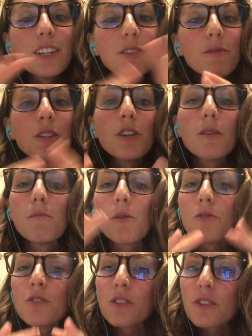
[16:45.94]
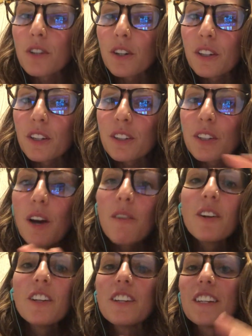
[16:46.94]
when your emotions are a little lower
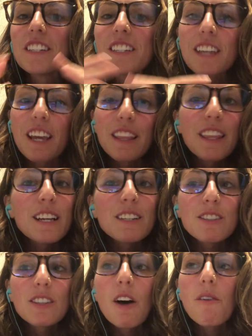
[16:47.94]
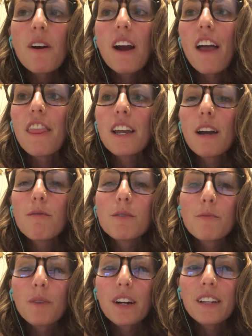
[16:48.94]
and you need to take things slower. I think I was
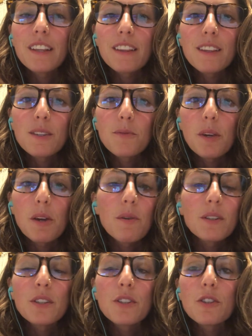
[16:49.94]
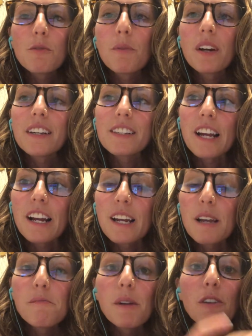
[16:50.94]
worried that this week wasn't super
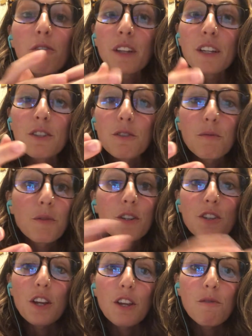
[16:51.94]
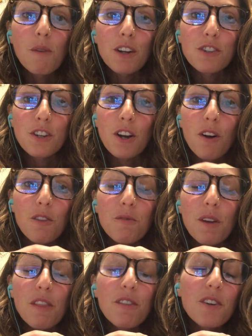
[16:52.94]
exciting, but I really do appreciate you watching all the way
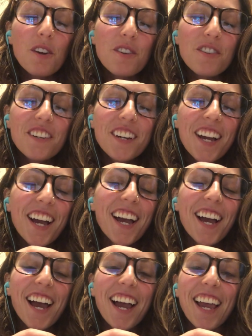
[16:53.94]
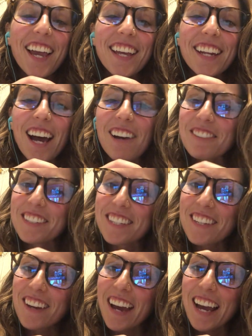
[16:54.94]
through, and I will see
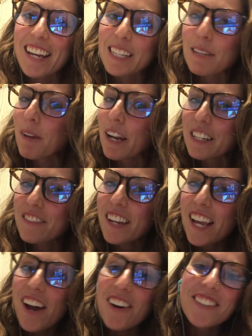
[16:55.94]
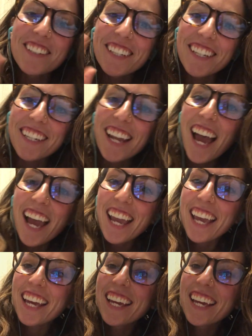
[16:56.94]
you guys in my next video. Good night.